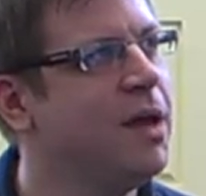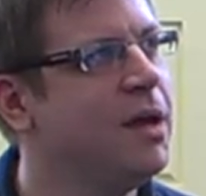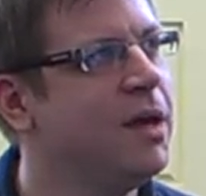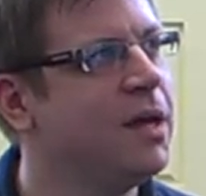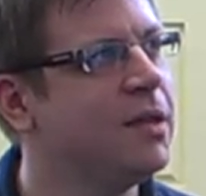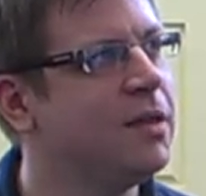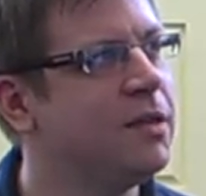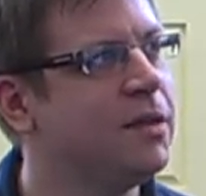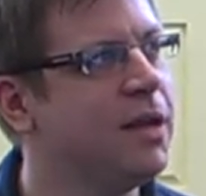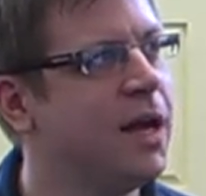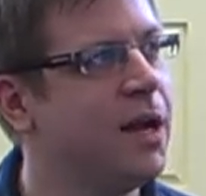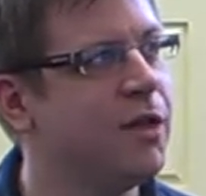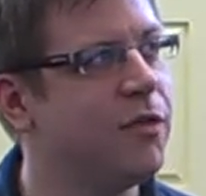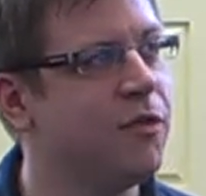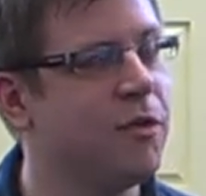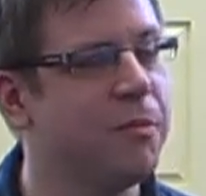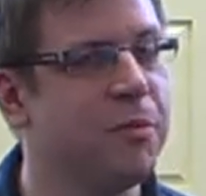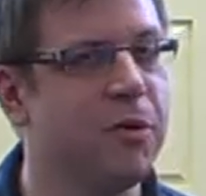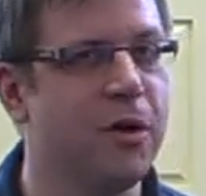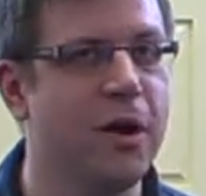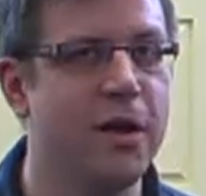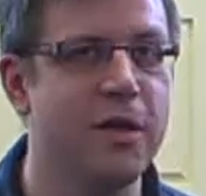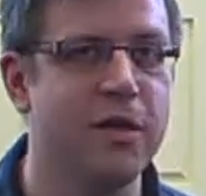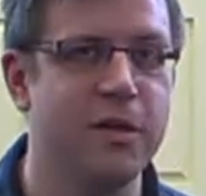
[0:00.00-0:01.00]
It's a natural
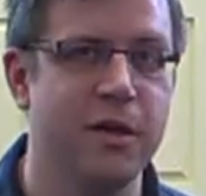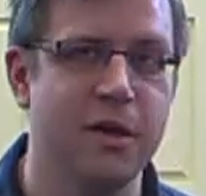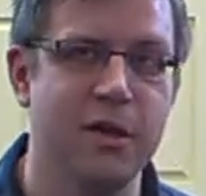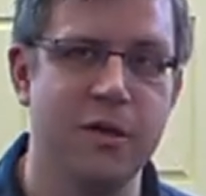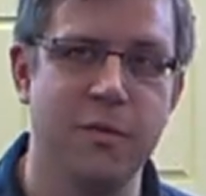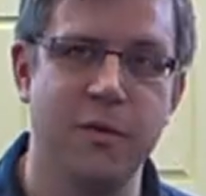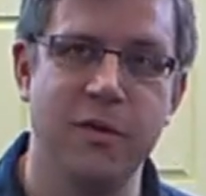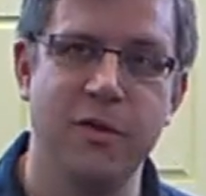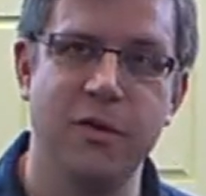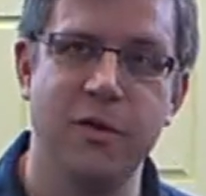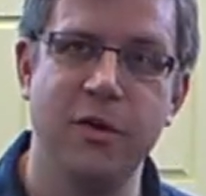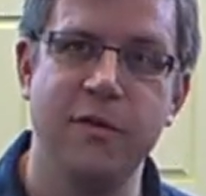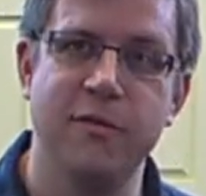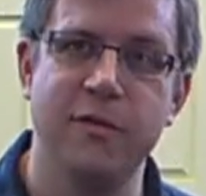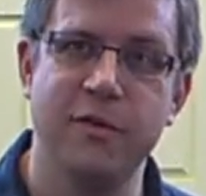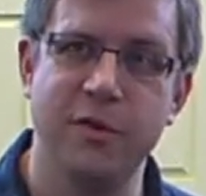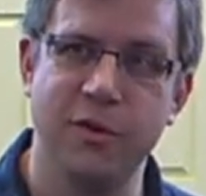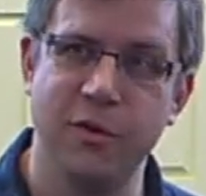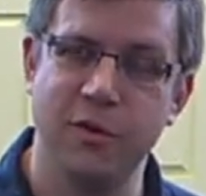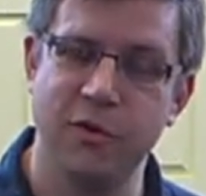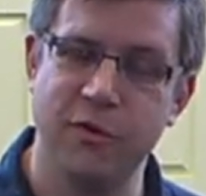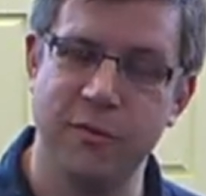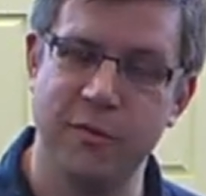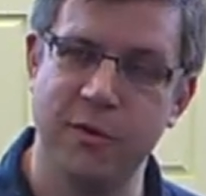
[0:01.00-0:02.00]
process where the universe
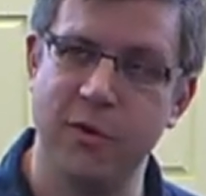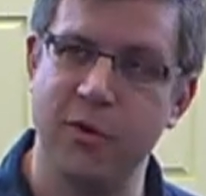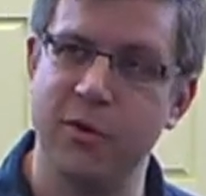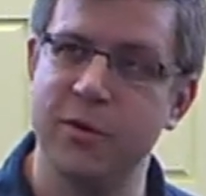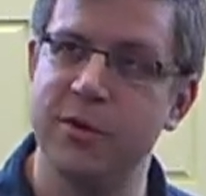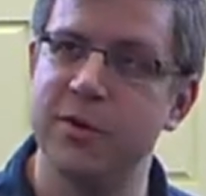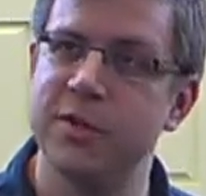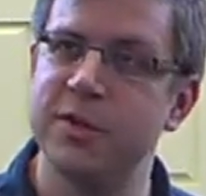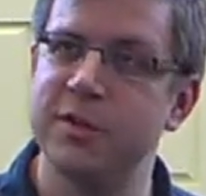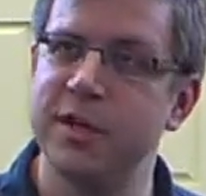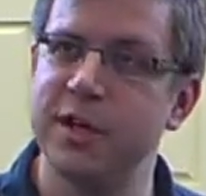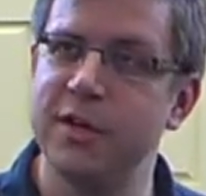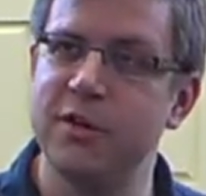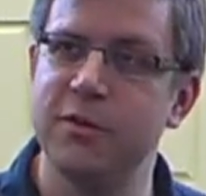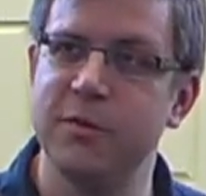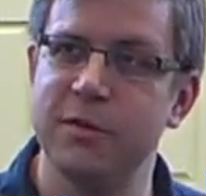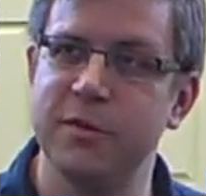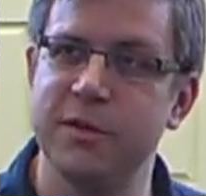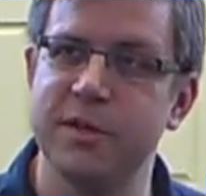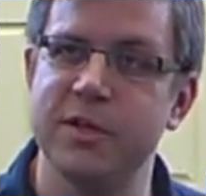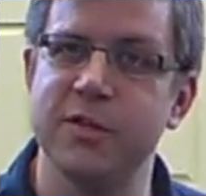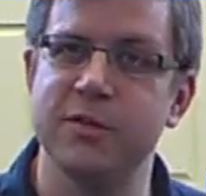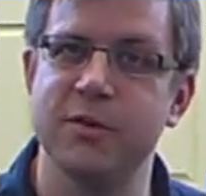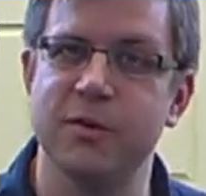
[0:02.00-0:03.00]
goes from an ordered state to a
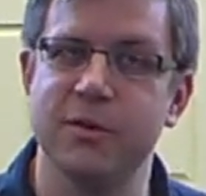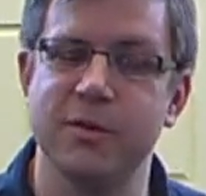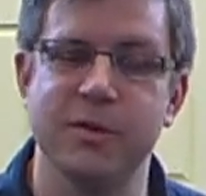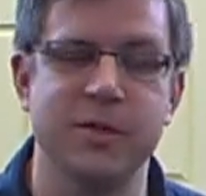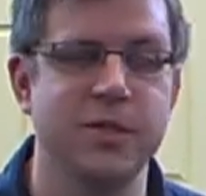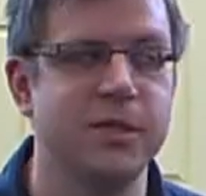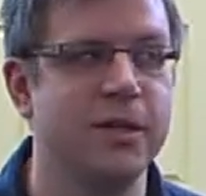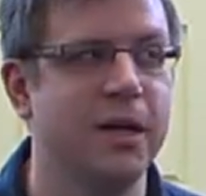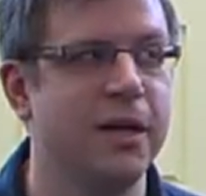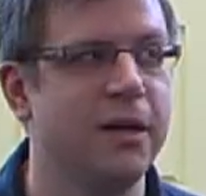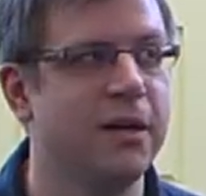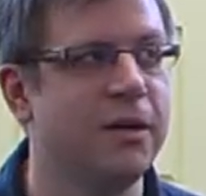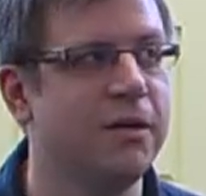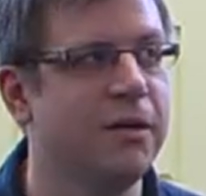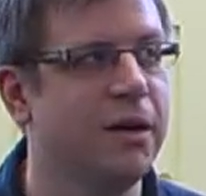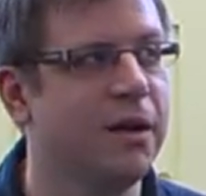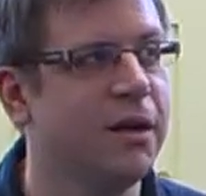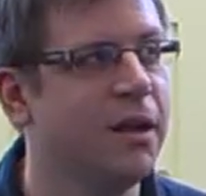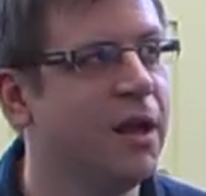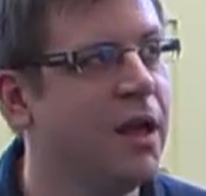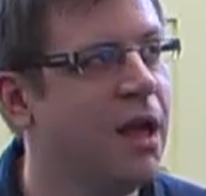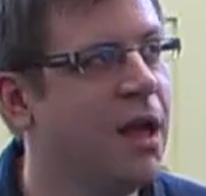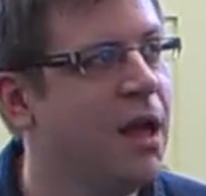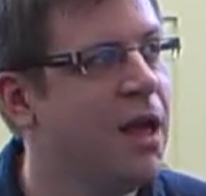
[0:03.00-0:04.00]
disordered state, right?